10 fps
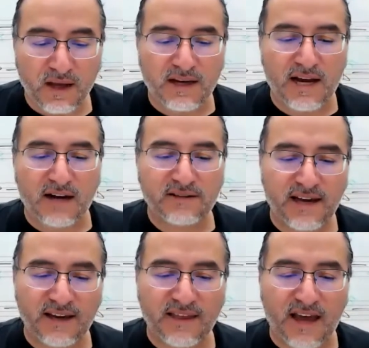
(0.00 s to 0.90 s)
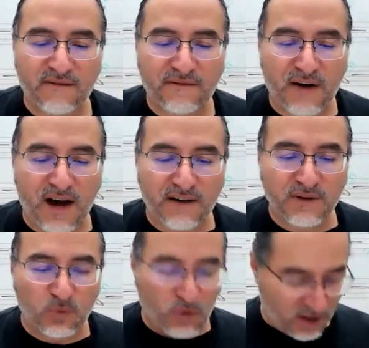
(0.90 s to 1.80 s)
Now take that
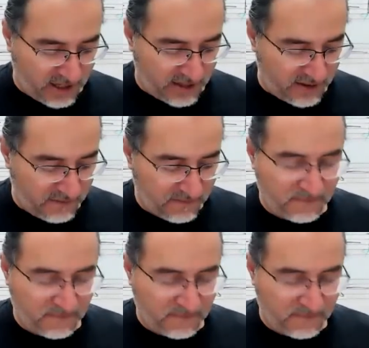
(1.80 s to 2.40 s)
5-to-1